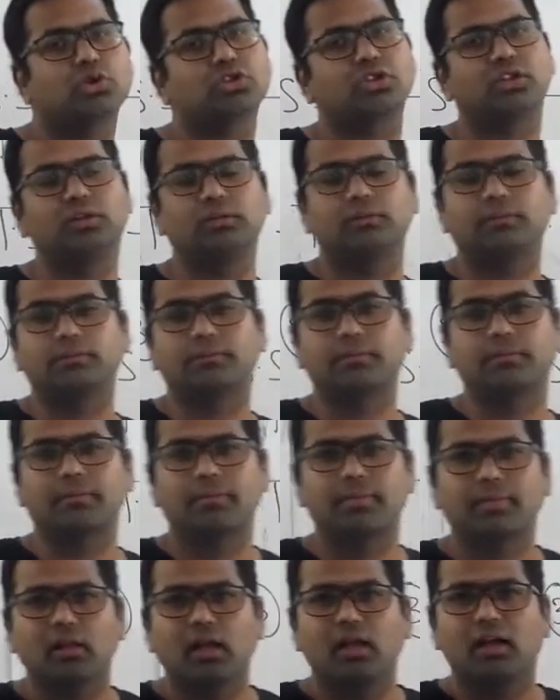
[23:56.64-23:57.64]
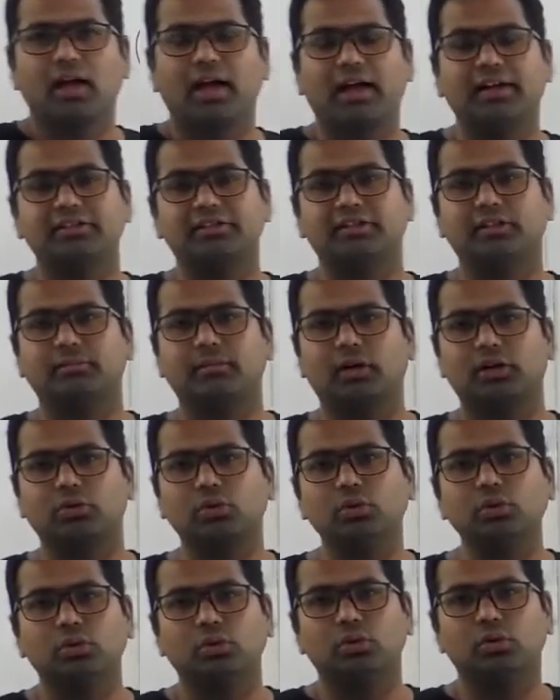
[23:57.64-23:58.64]
portion and sigma
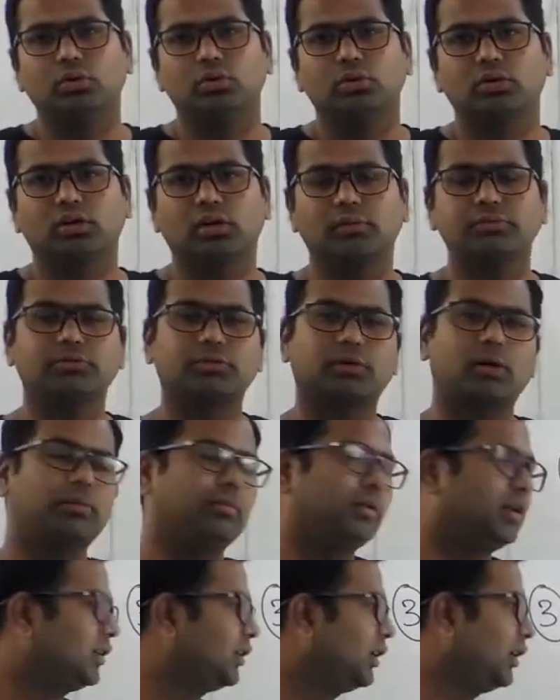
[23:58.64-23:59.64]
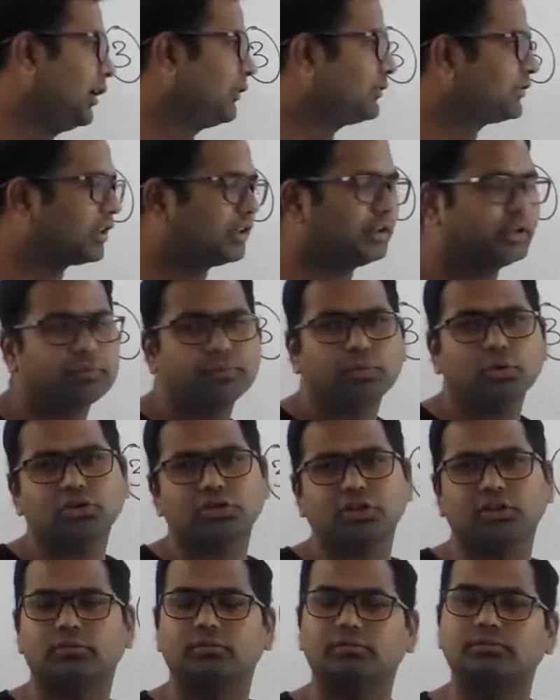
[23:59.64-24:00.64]
2 comes from the left-sided
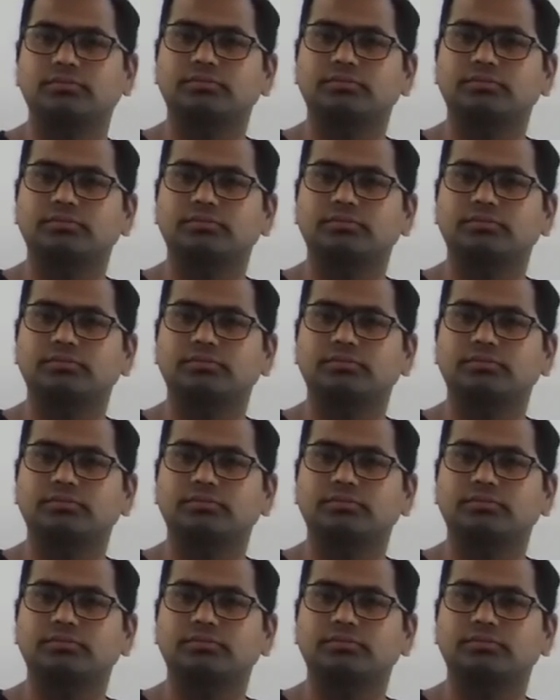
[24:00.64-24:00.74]
portion.